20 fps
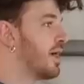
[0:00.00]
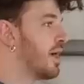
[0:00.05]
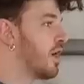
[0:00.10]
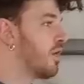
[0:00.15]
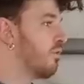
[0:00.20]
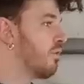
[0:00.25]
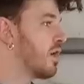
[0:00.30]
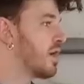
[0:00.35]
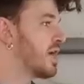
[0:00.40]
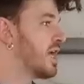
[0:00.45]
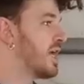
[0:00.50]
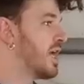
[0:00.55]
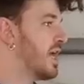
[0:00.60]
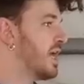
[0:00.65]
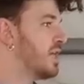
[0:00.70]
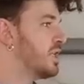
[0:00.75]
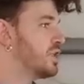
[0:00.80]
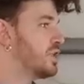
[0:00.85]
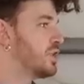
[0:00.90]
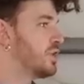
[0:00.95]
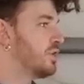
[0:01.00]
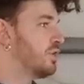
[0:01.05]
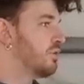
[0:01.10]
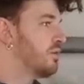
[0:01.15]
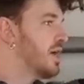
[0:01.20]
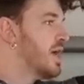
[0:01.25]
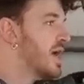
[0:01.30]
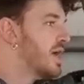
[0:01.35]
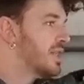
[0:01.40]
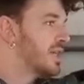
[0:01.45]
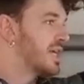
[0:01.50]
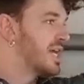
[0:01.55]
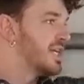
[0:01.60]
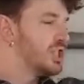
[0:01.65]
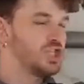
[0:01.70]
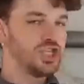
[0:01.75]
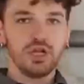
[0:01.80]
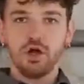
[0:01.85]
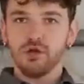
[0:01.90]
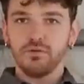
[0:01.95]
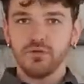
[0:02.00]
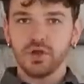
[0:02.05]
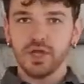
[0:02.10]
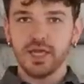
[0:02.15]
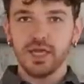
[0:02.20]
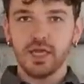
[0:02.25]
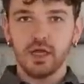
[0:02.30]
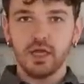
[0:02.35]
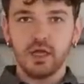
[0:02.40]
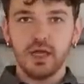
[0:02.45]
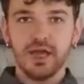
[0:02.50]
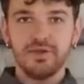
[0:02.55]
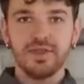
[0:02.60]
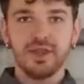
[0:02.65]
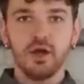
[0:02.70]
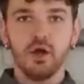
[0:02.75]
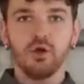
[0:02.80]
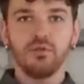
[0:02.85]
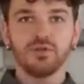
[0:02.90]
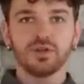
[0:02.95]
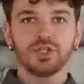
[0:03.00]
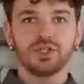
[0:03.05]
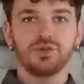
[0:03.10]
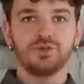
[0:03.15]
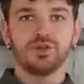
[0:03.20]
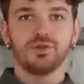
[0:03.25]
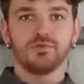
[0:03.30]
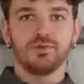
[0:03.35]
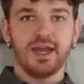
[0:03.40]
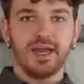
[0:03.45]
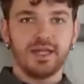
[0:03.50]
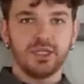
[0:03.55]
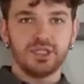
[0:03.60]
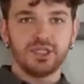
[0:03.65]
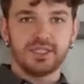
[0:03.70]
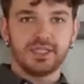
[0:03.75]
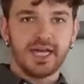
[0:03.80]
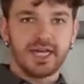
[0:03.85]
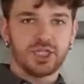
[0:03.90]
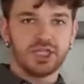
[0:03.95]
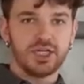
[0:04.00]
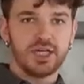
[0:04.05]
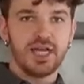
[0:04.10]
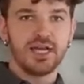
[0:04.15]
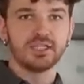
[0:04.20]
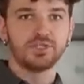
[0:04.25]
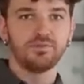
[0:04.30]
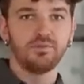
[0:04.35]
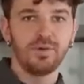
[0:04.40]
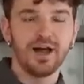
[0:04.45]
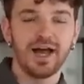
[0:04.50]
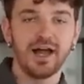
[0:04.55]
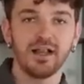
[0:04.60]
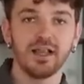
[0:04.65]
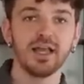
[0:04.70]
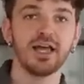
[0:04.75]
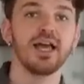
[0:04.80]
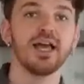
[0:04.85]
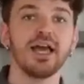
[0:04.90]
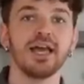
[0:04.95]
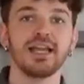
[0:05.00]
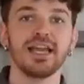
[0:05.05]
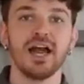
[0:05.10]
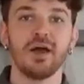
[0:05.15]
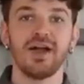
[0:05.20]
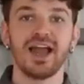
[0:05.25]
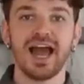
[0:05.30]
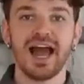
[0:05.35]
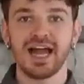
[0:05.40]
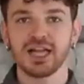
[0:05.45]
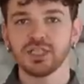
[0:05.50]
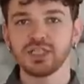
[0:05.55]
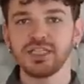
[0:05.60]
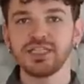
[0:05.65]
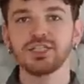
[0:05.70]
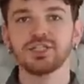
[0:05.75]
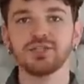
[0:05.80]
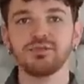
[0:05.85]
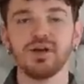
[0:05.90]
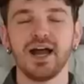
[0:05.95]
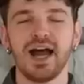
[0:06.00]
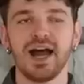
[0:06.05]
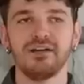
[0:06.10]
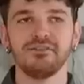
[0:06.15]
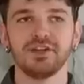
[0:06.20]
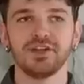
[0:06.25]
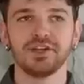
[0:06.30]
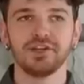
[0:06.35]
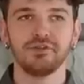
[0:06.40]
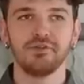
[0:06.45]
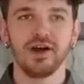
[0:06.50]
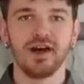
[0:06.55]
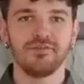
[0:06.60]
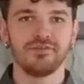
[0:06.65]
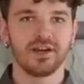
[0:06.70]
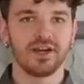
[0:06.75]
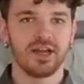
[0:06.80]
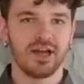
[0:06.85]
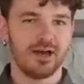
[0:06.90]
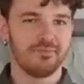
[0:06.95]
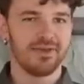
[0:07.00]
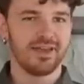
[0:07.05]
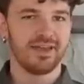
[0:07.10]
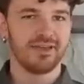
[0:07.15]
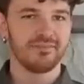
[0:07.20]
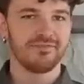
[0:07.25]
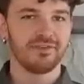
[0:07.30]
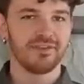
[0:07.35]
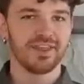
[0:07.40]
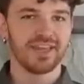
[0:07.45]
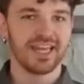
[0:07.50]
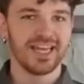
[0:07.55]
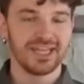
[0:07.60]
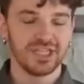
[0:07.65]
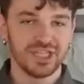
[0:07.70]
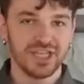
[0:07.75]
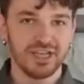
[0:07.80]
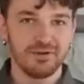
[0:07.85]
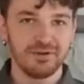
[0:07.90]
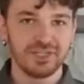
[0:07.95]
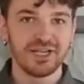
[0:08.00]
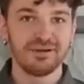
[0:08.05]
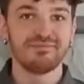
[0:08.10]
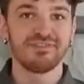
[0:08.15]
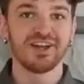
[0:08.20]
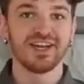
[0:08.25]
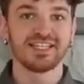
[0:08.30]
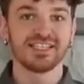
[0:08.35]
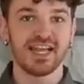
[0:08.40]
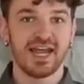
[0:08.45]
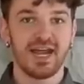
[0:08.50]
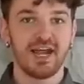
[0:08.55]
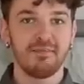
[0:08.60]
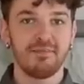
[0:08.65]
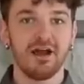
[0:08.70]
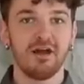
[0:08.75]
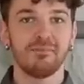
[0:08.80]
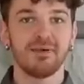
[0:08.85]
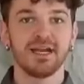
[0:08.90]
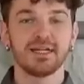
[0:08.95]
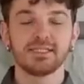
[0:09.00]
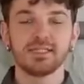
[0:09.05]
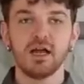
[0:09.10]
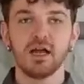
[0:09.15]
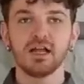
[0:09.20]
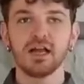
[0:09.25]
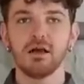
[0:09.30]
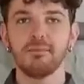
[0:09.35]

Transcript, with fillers: We are working into the kitchen over here, and then over to the range section as well. Now, I actually do have a new oven coming for the kitchen, which I'm very excited about, but it's not